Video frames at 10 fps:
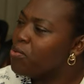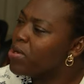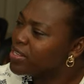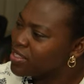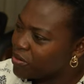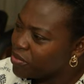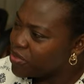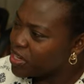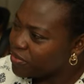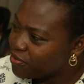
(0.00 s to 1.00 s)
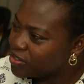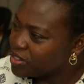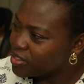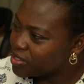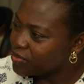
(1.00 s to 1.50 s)
What are some of the
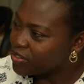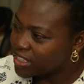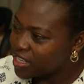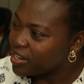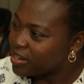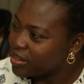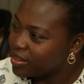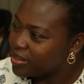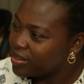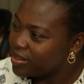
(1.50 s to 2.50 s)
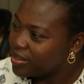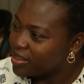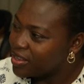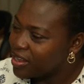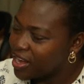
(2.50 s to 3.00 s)
differences you've seen?
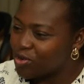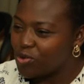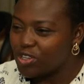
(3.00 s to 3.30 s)
I don't